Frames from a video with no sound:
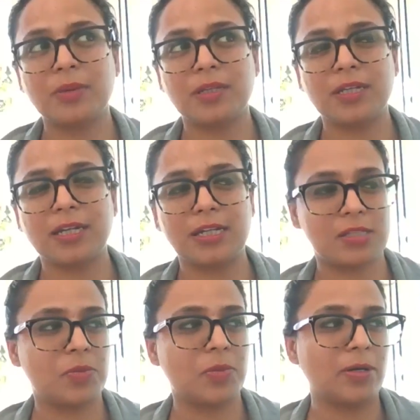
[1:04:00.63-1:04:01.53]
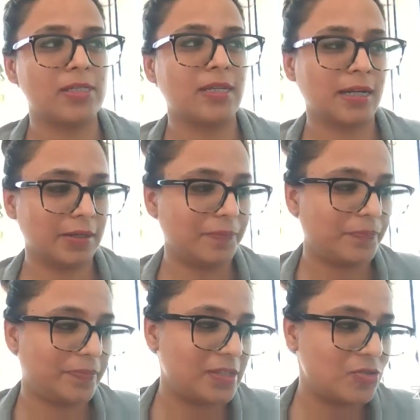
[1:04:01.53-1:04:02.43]
with the kids was that,
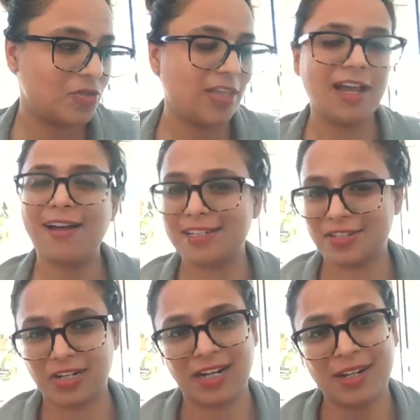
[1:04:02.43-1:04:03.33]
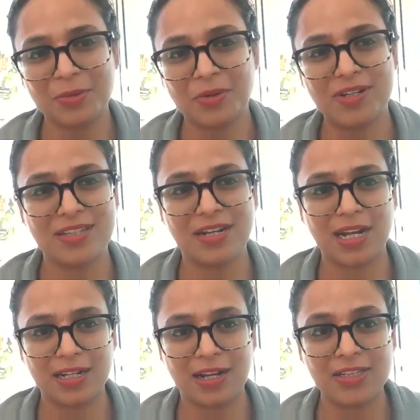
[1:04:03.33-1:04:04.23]
so they asked, right, what is the
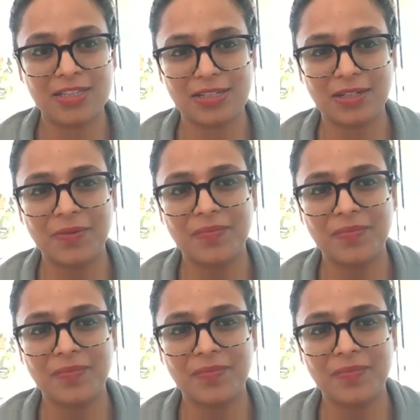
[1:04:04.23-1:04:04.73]
right answer?